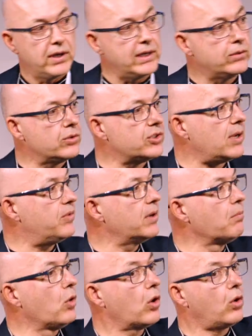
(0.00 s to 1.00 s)
into
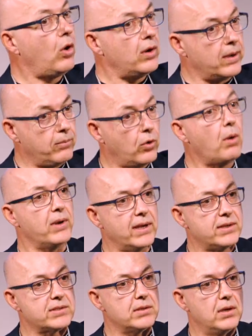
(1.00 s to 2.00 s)
something more
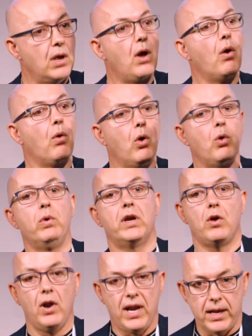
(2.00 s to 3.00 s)
complex or will
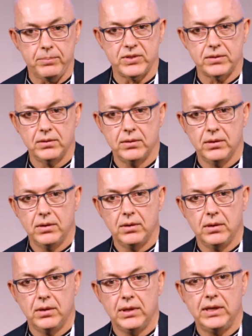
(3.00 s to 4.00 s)
collapse
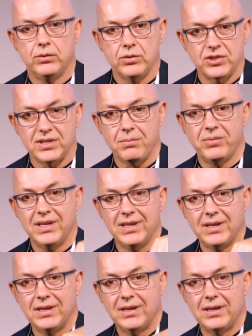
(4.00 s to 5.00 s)
into
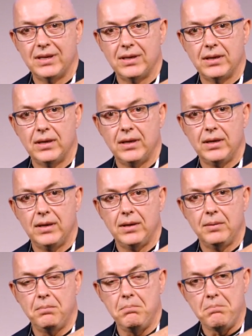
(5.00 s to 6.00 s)
something
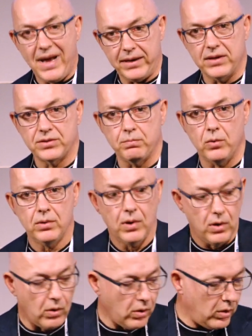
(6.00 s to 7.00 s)
manageable
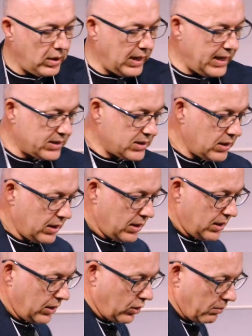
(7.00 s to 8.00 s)
or less
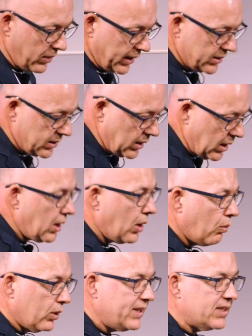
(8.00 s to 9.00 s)
complex.
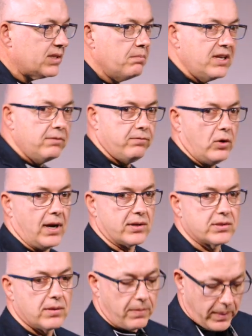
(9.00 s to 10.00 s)
What does it mean for
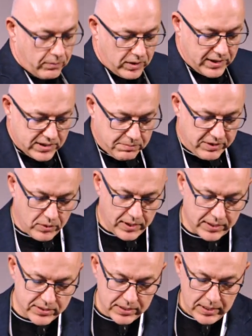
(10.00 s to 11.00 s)
us? What does it mean for
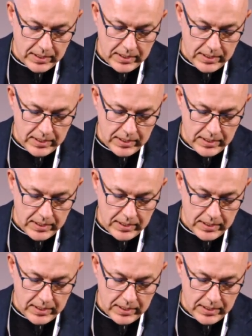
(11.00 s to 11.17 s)
us?